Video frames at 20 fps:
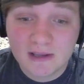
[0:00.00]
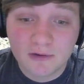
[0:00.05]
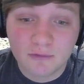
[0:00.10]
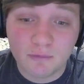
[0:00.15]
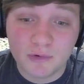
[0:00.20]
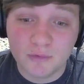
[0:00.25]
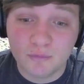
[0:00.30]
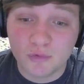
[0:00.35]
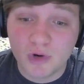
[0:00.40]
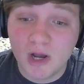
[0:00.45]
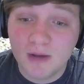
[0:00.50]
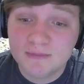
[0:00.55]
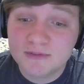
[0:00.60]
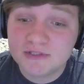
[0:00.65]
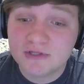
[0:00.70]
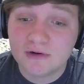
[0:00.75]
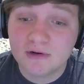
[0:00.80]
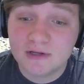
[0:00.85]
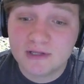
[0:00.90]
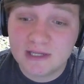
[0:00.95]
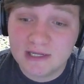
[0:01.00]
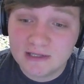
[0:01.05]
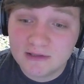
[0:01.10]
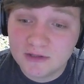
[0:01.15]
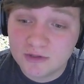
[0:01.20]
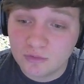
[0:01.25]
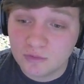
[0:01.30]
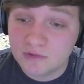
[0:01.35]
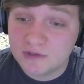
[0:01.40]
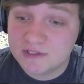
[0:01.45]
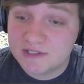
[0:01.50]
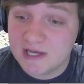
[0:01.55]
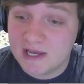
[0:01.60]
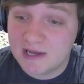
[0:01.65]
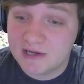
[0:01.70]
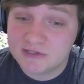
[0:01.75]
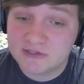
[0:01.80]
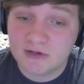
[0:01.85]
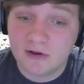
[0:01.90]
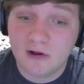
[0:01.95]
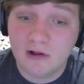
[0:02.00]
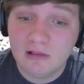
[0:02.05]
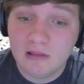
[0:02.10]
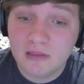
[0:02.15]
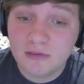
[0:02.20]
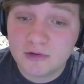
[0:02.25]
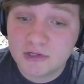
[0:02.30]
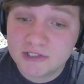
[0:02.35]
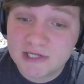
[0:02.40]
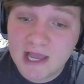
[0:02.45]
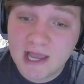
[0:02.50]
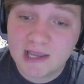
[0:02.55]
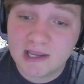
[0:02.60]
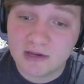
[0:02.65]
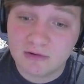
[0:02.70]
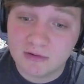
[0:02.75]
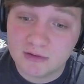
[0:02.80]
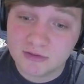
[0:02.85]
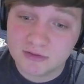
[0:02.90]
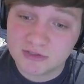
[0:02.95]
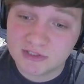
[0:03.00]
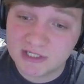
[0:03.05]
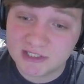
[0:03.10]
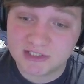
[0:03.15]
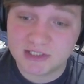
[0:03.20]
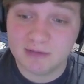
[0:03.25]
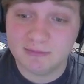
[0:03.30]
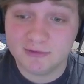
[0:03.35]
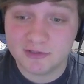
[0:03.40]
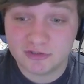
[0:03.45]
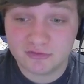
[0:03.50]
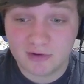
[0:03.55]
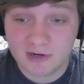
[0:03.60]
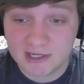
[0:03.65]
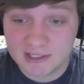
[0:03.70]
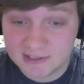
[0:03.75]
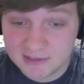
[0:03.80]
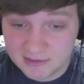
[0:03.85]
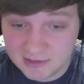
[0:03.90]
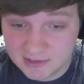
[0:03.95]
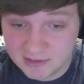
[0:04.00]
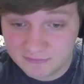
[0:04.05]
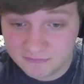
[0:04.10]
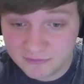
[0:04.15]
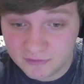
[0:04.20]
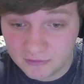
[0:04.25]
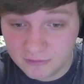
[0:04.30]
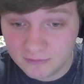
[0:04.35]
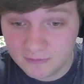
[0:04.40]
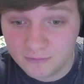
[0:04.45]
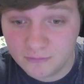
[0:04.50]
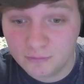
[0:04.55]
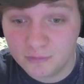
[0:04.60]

When Robb Stark, King of the North attacks, all other attacking creatures get double strike until end of turn.